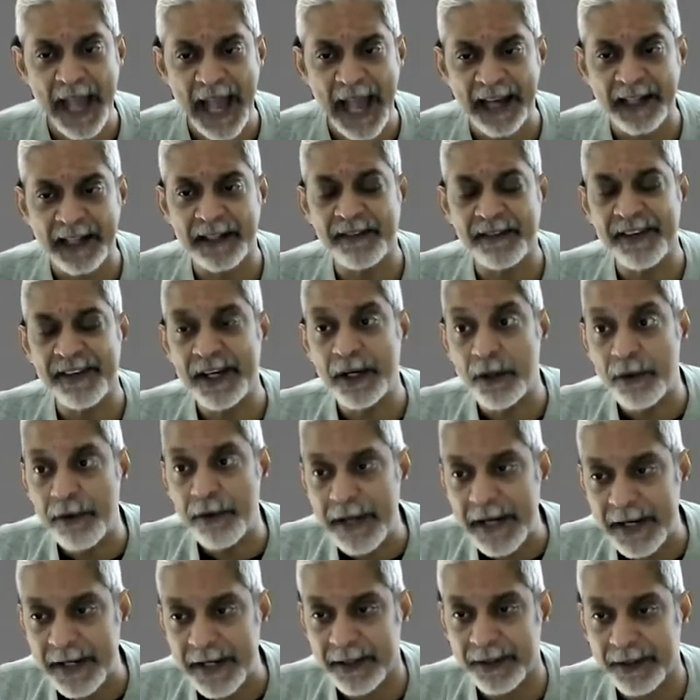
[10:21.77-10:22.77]
active
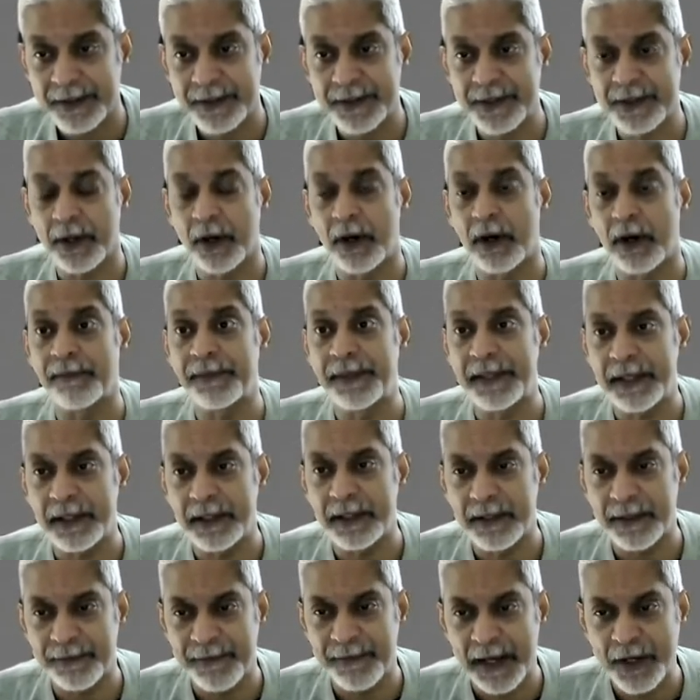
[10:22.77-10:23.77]
ingredients of the
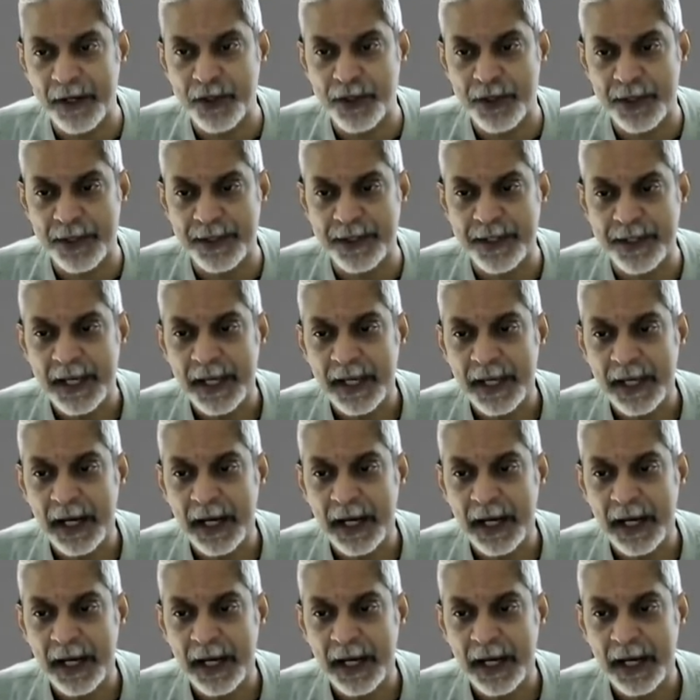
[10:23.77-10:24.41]
interventions